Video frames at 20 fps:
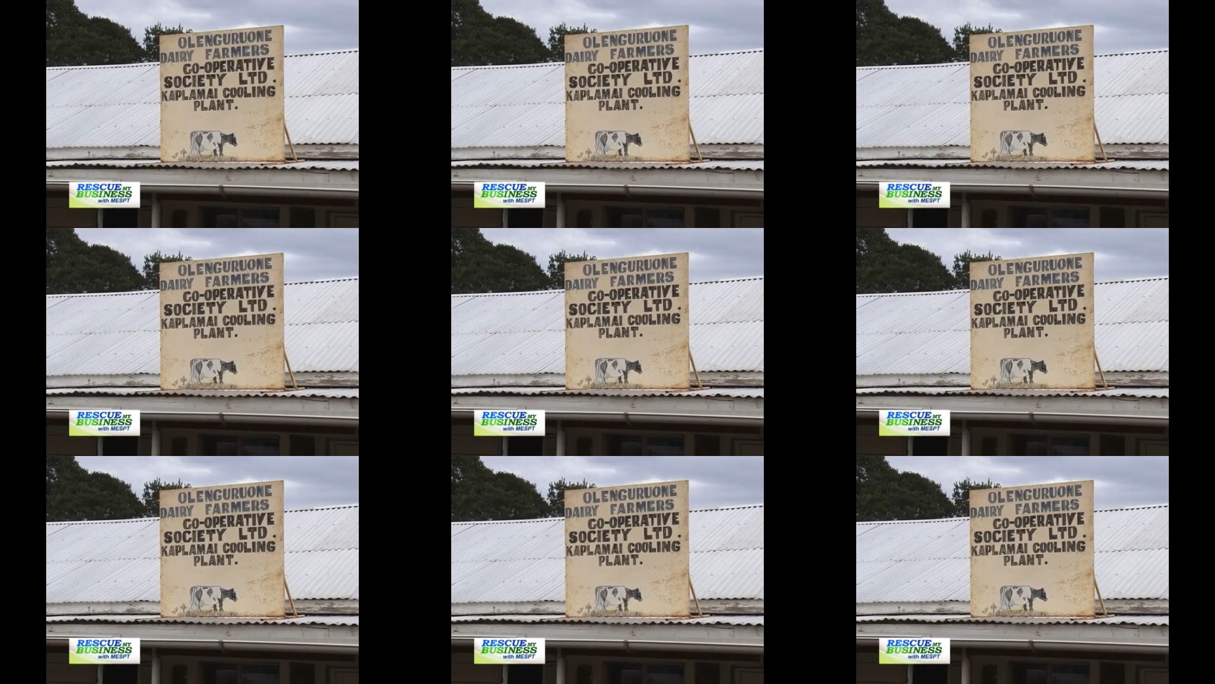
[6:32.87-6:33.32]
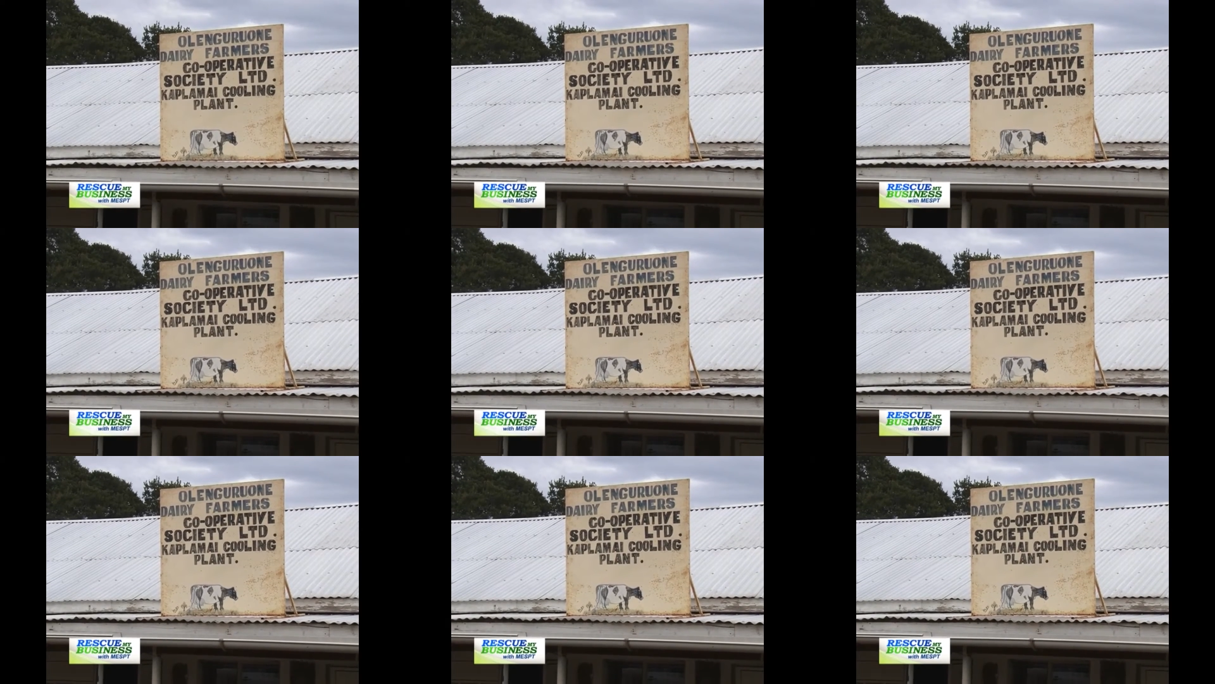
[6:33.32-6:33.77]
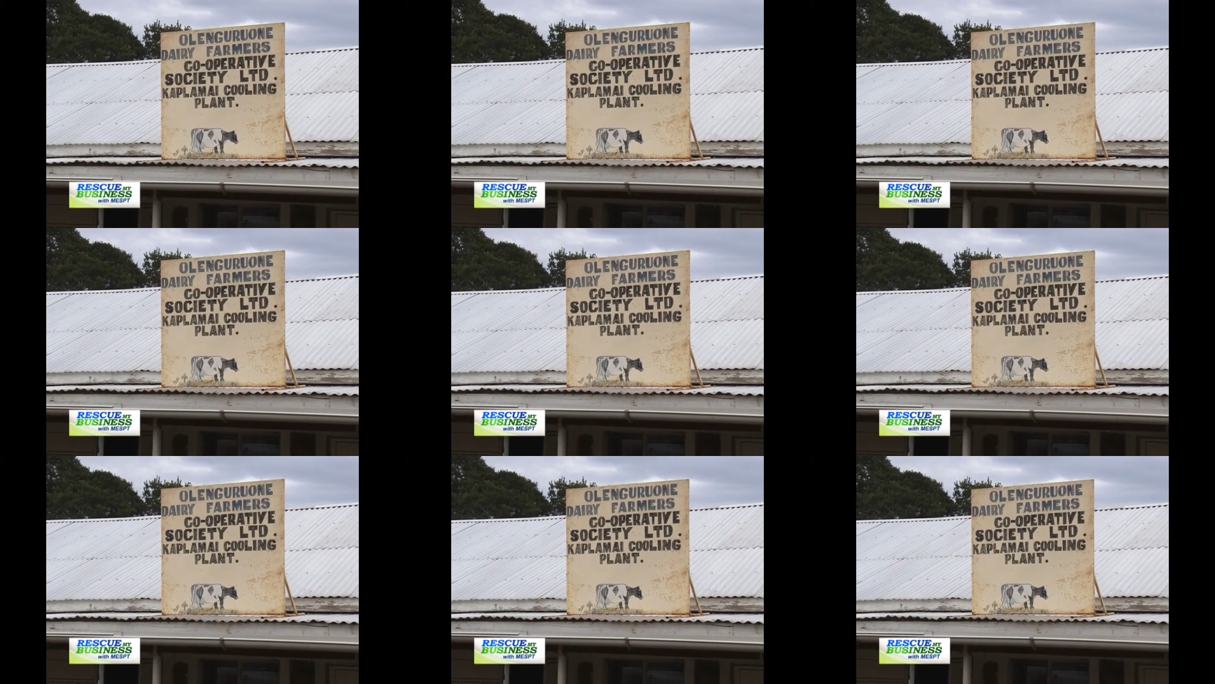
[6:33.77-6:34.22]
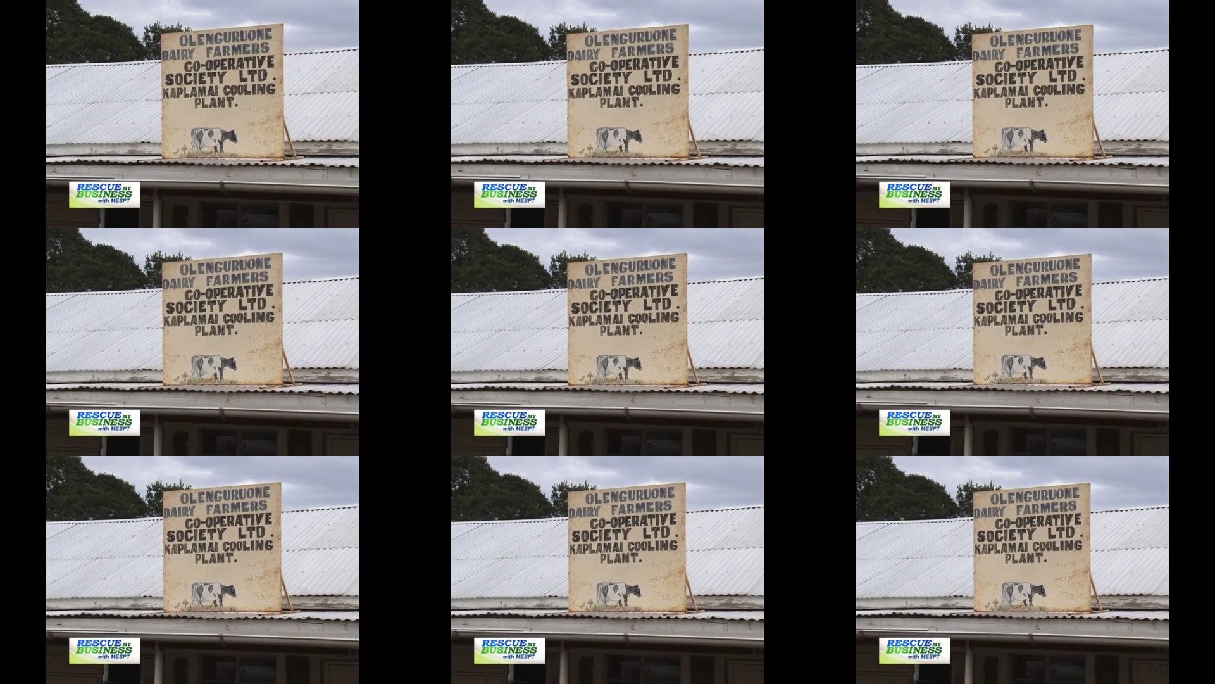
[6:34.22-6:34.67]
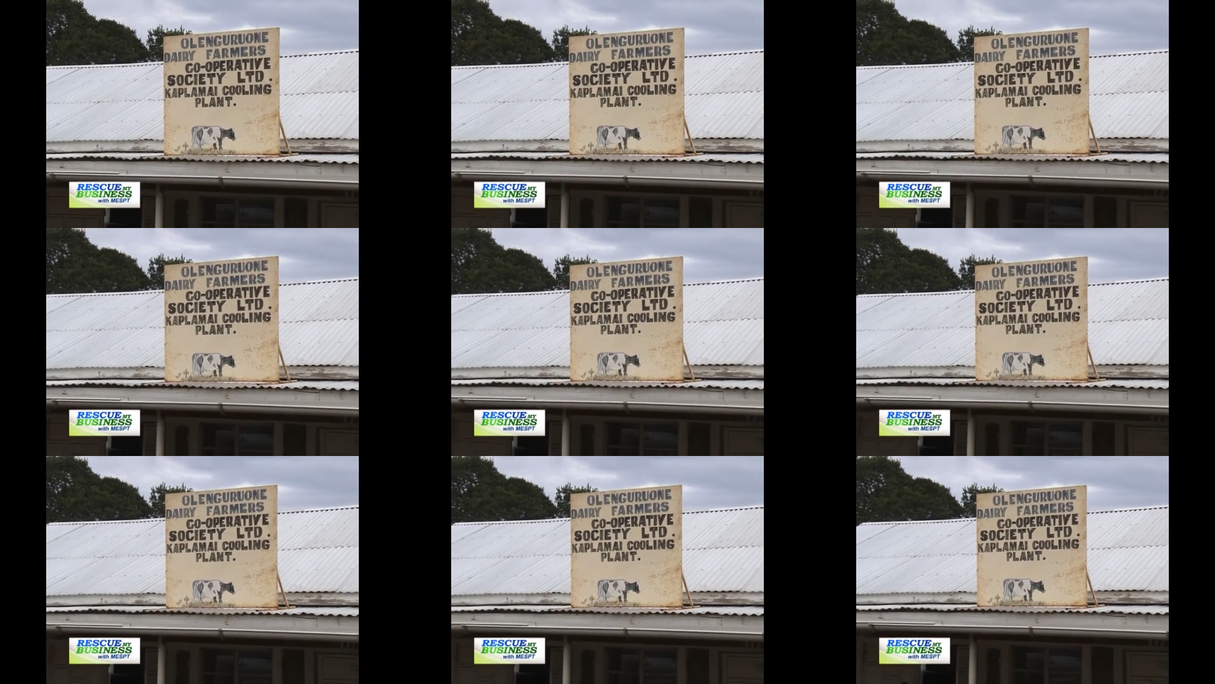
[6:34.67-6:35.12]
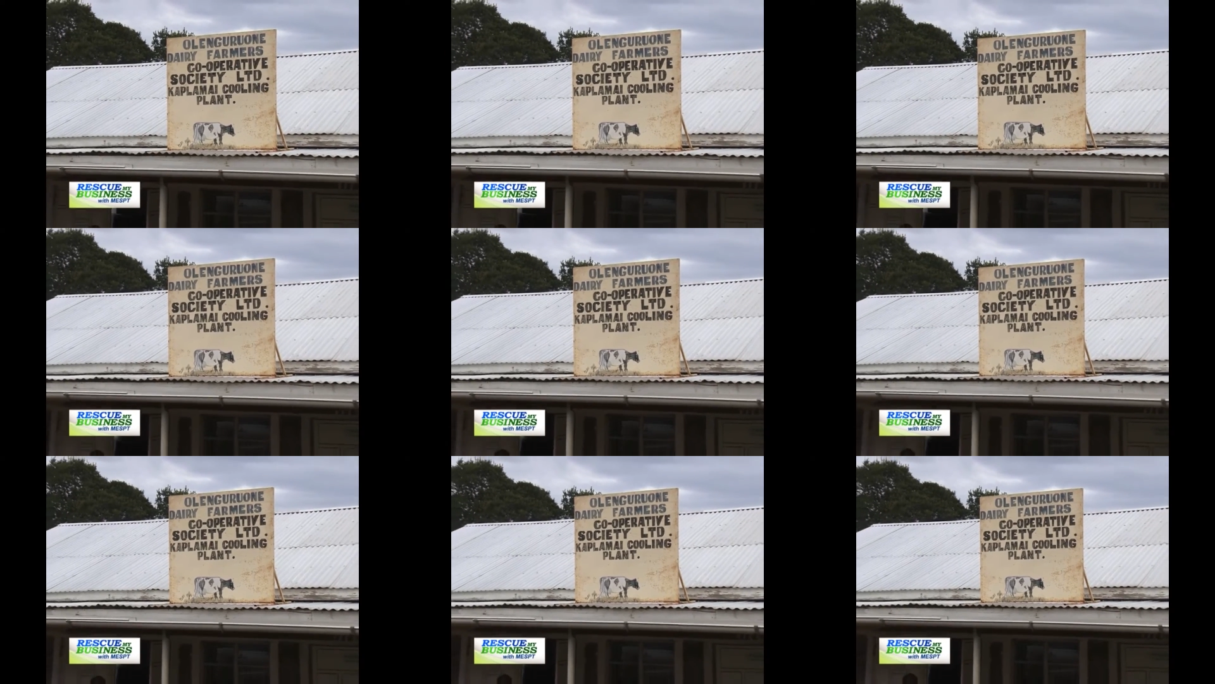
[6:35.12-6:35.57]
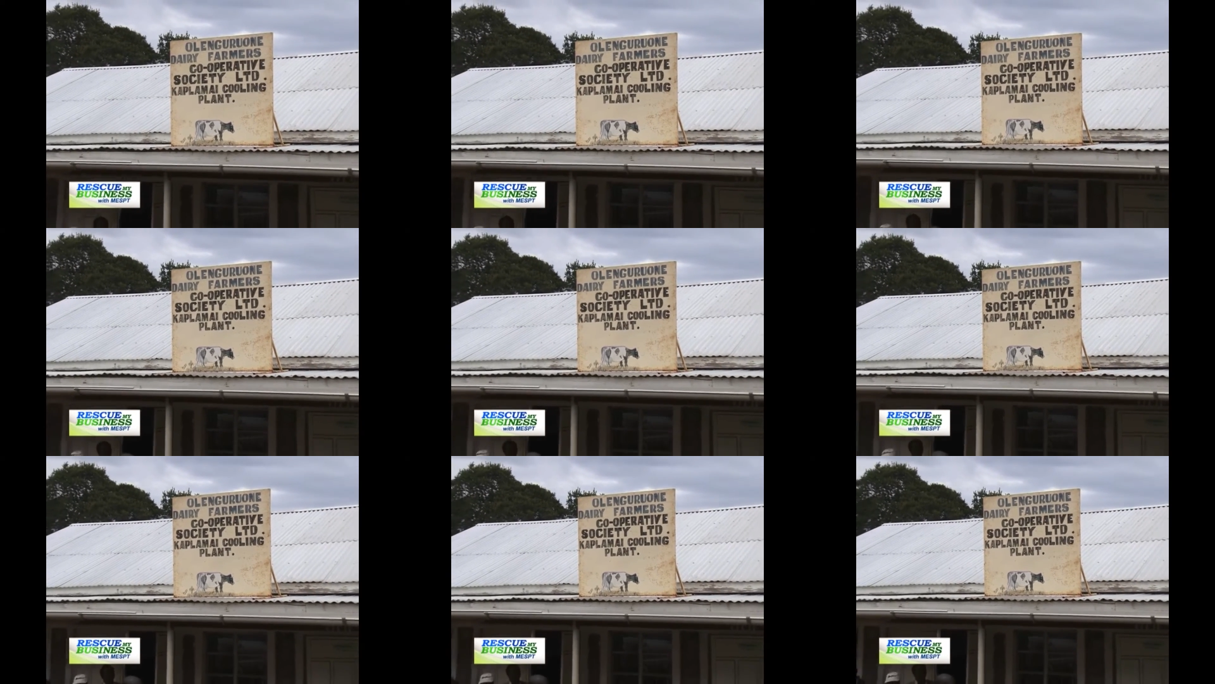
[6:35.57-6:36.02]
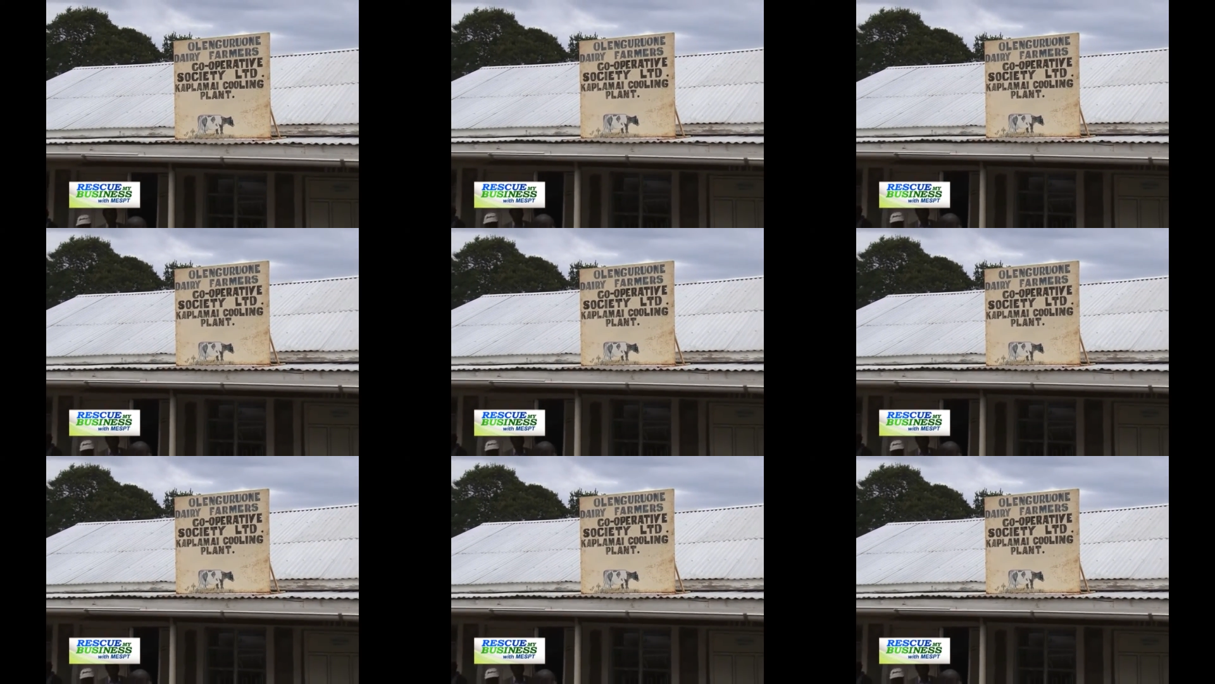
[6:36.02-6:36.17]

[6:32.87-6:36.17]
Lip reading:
Nobody's mouth can be seen.